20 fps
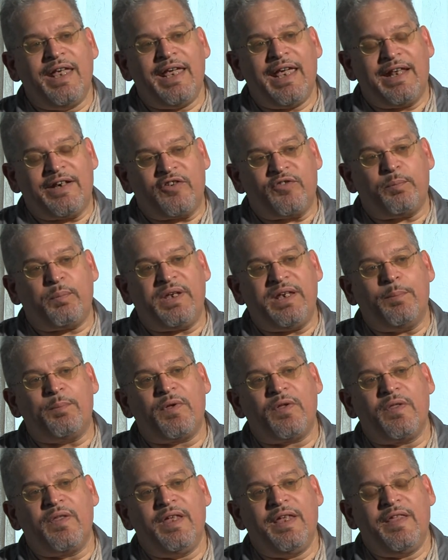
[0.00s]
and as
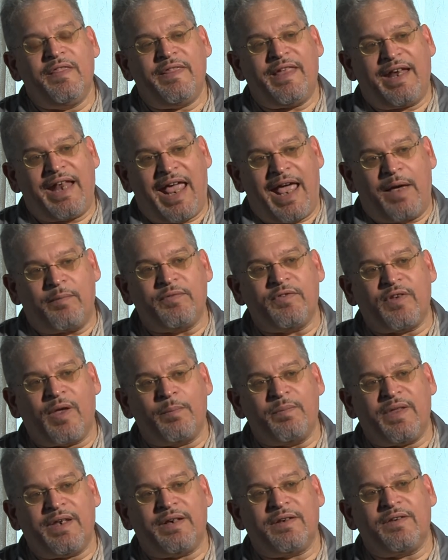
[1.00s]
people that have
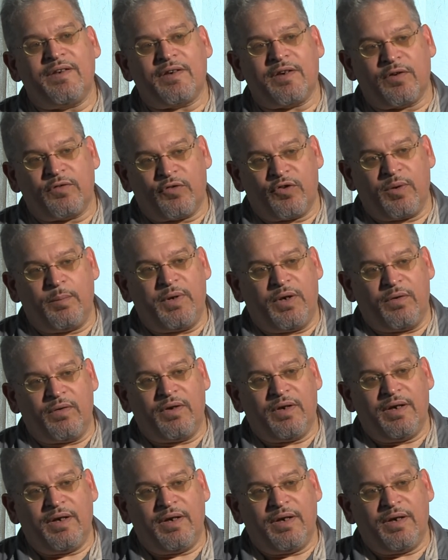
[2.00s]
something to contribute.